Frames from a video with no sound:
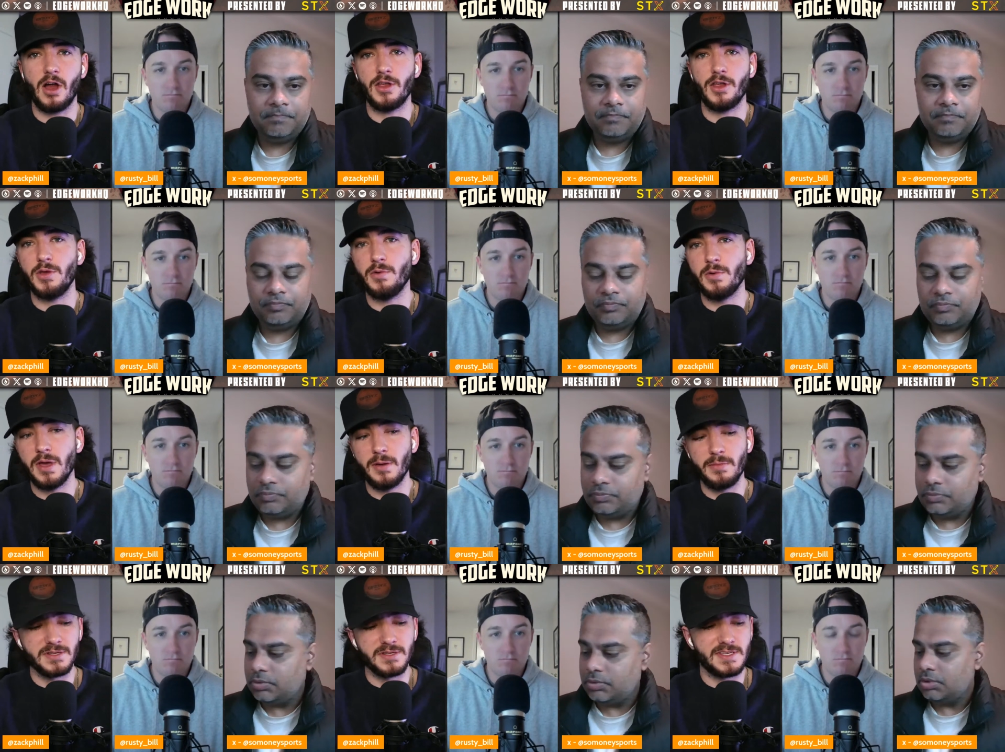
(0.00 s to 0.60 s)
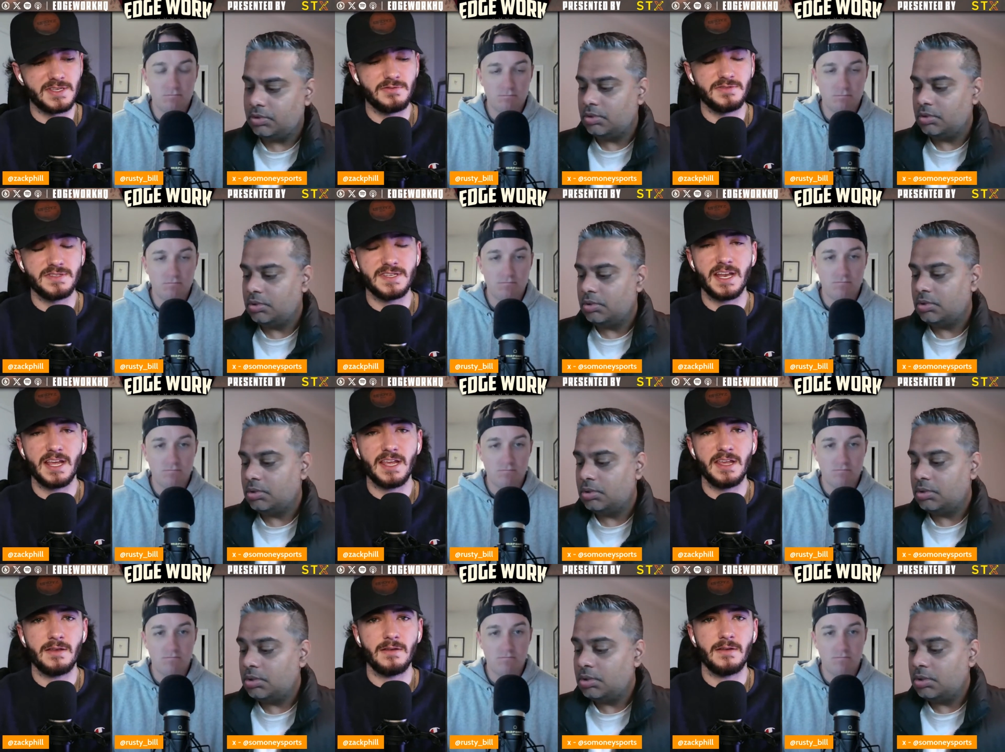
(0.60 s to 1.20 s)
Speaker 1: are you able to
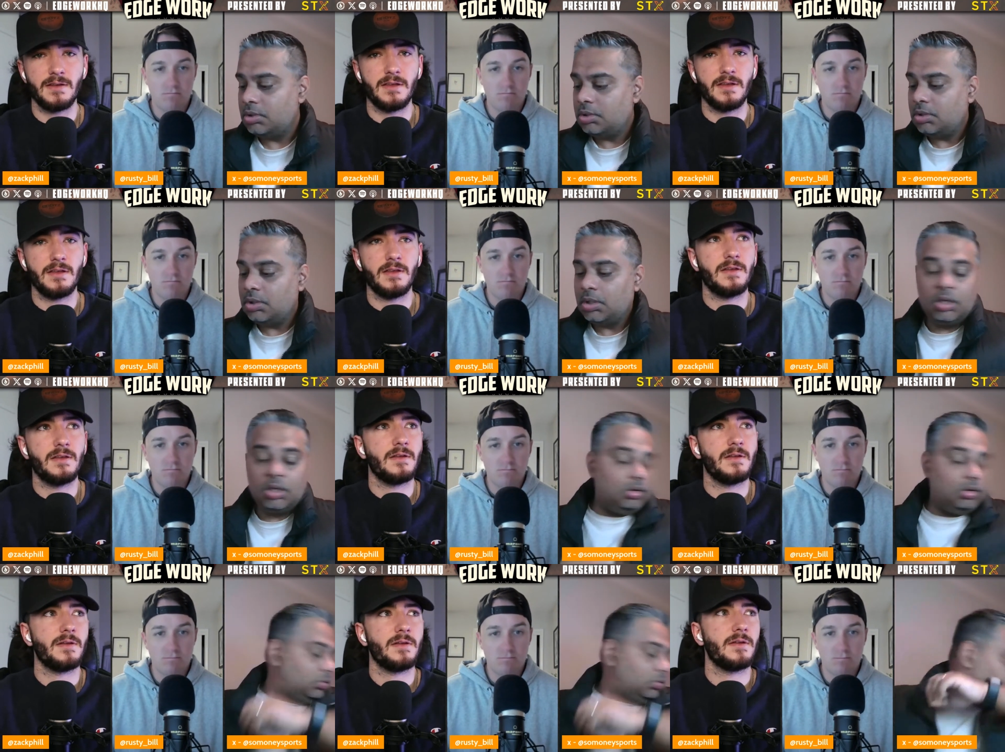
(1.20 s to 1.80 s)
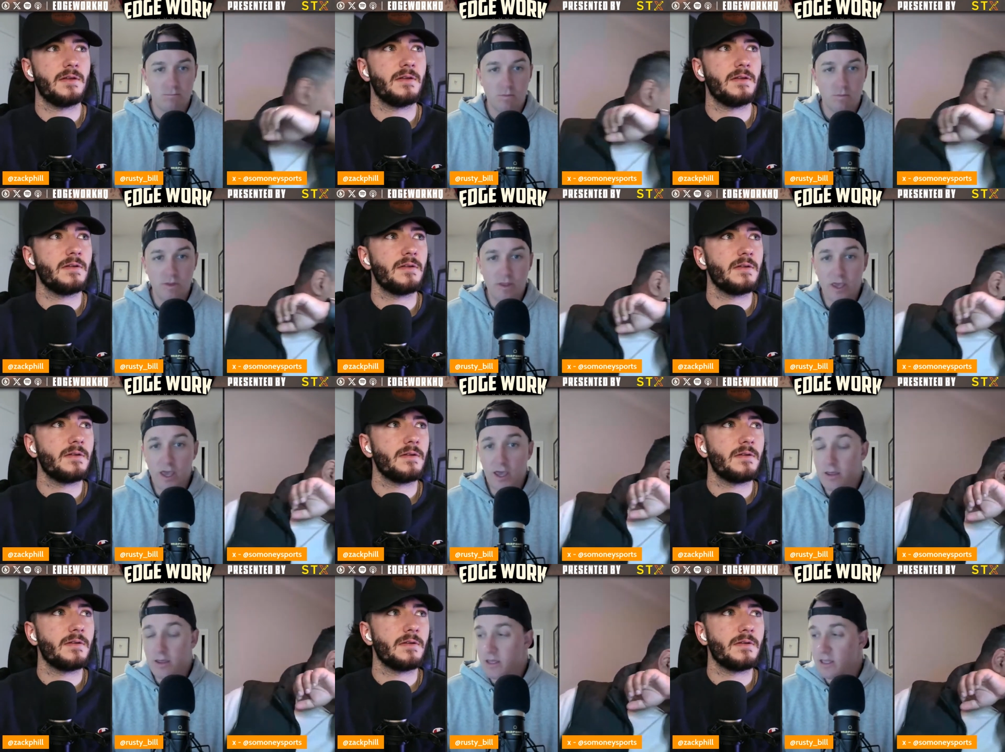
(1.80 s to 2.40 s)
tonight?
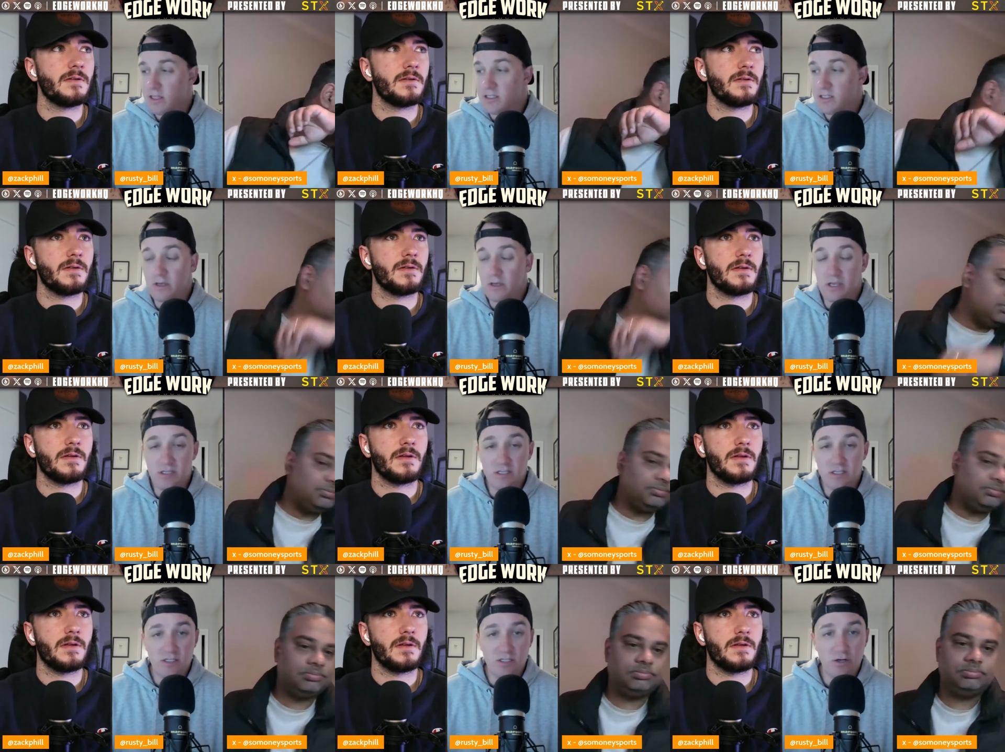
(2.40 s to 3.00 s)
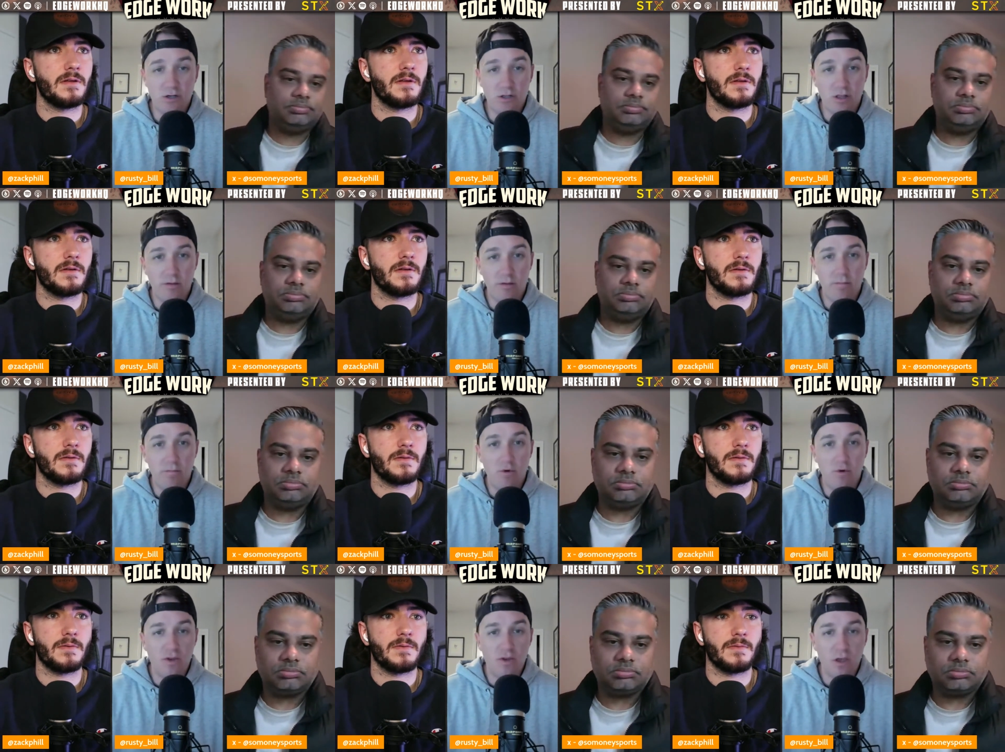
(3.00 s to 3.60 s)
Speaker 2: Yeah, it's it's certainly
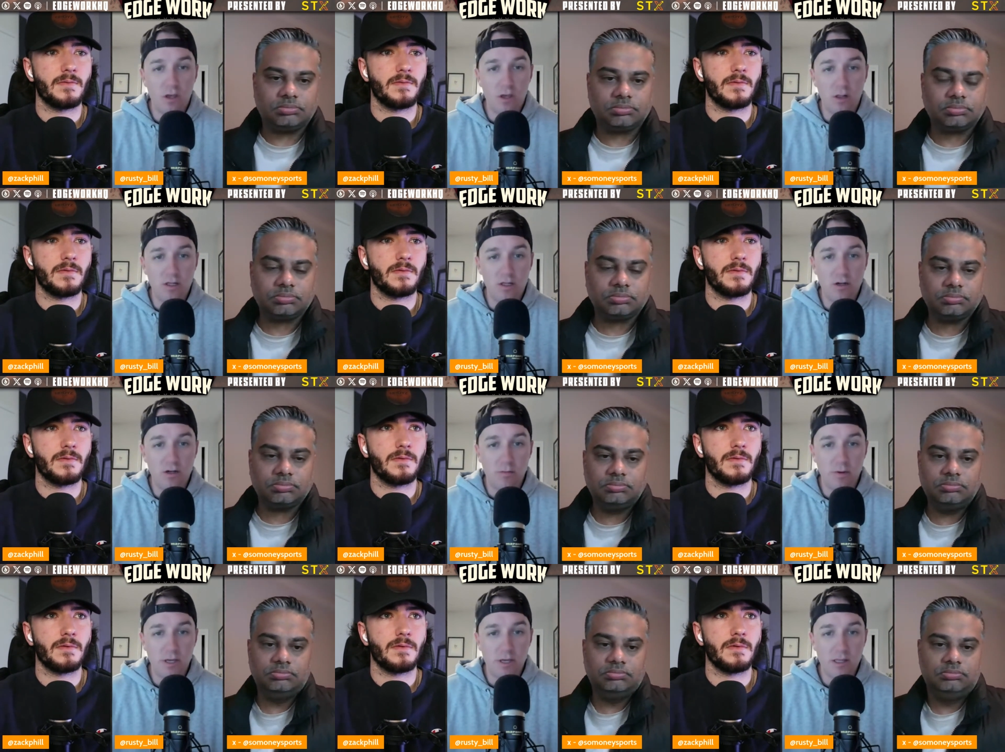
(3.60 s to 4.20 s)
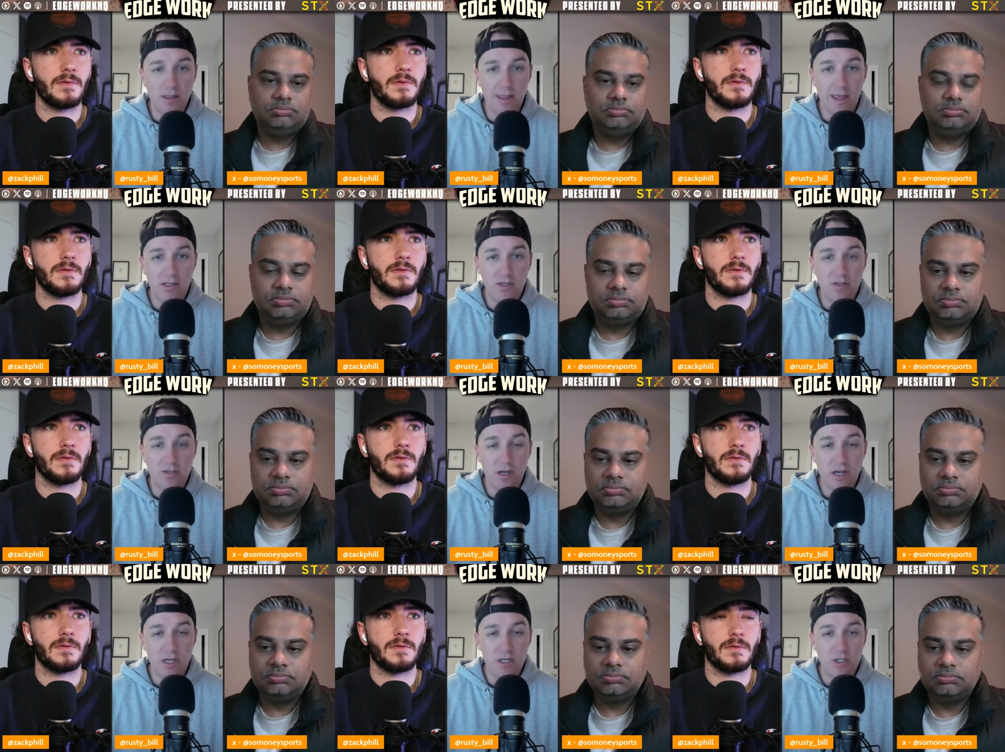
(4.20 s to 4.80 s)
moving a little bit in that
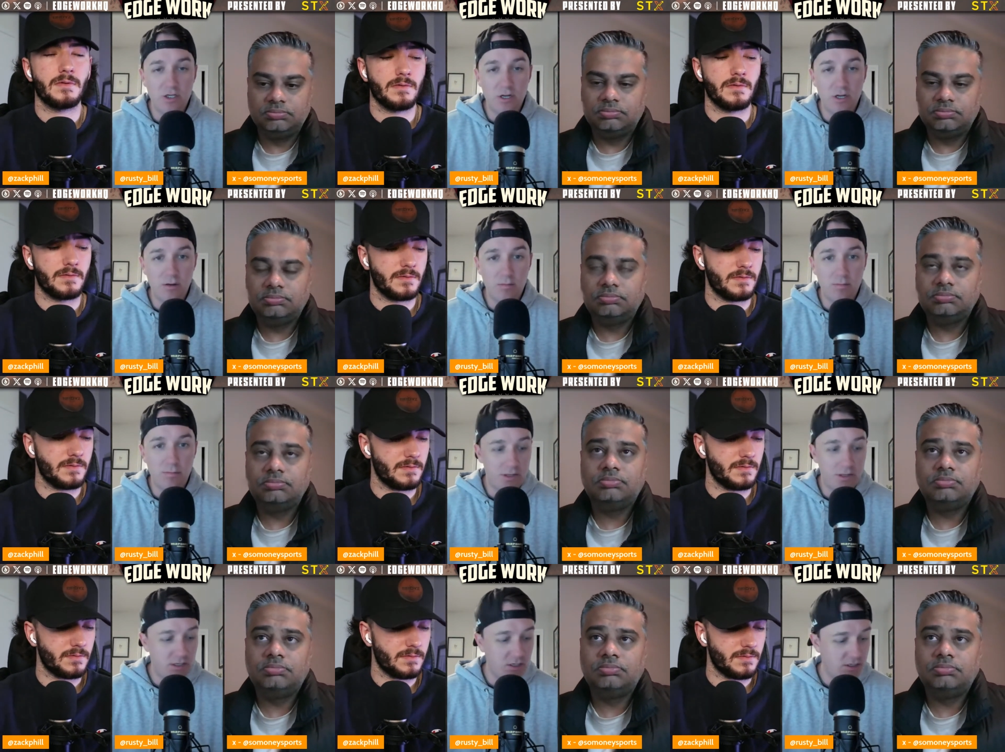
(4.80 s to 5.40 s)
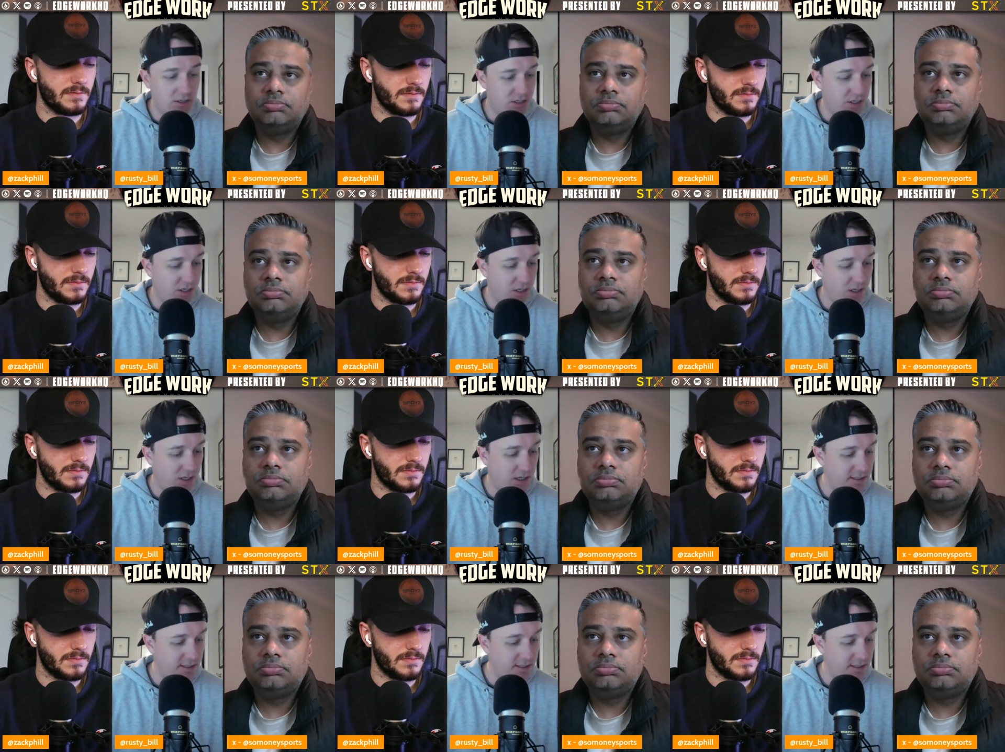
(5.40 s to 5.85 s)
direction, but there still is